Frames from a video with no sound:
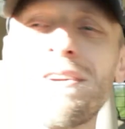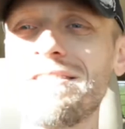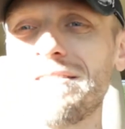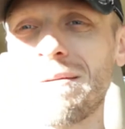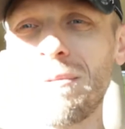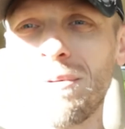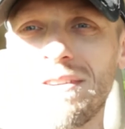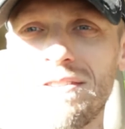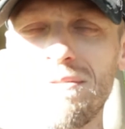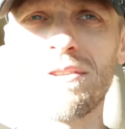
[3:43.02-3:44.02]
it on YouTube? I'm going to put
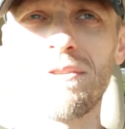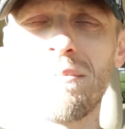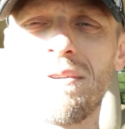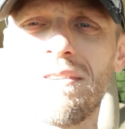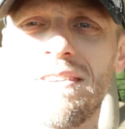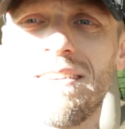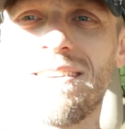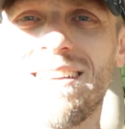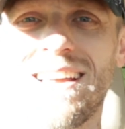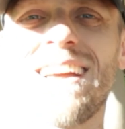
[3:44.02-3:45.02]
it on YouTube.
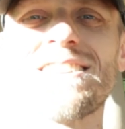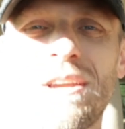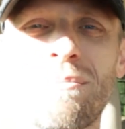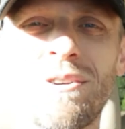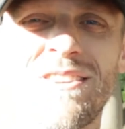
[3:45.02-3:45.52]
Should I put it